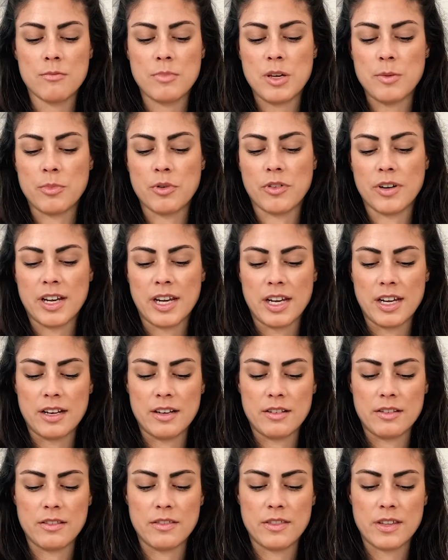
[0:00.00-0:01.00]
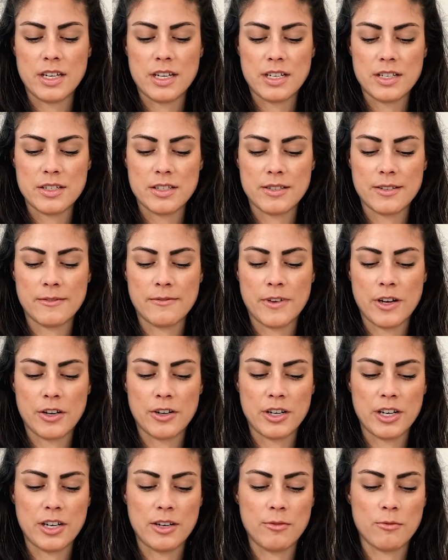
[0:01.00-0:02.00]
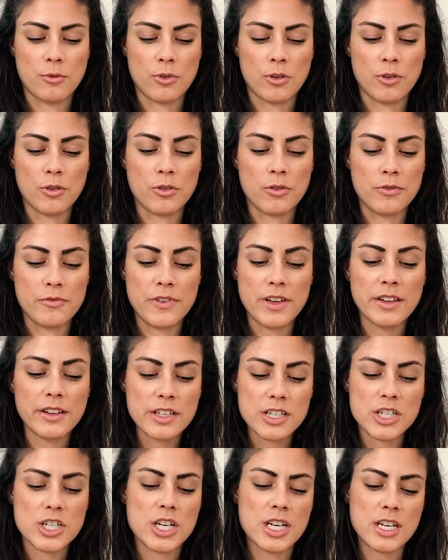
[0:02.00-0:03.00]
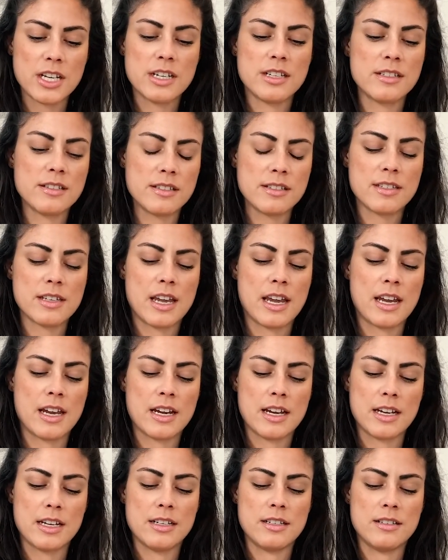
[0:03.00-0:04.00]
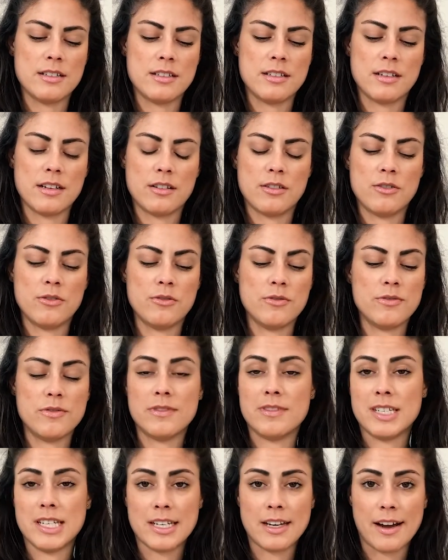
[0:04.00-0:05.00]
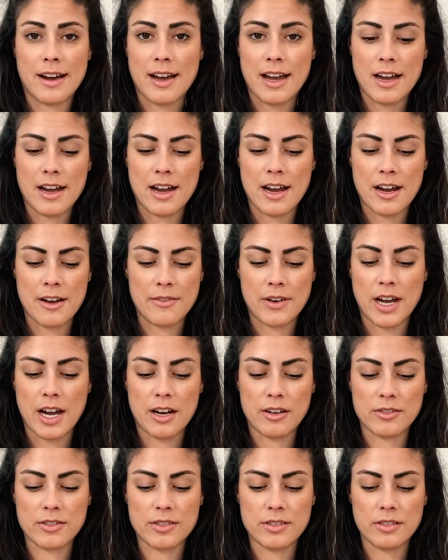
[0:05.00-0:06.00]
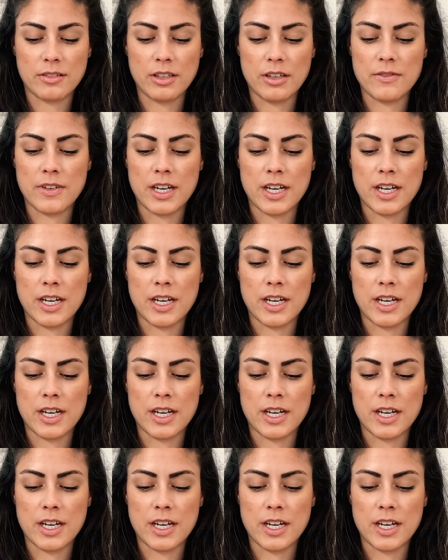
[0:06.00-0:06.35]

people in these very rural villages and who did not have a house to live